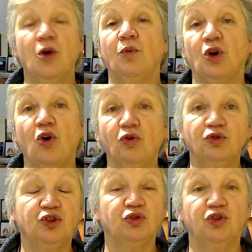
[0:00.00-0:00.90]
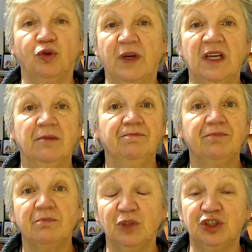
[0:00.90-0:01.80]
We're also doing
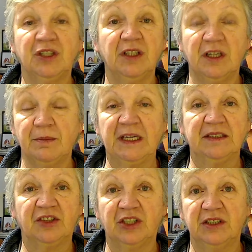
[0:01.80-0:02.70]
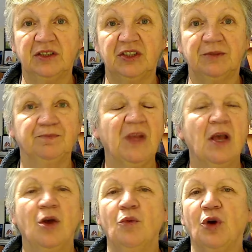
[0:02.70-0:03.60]
machinery maintenance.
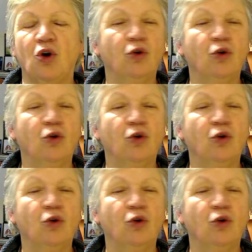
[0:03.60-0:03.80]
We're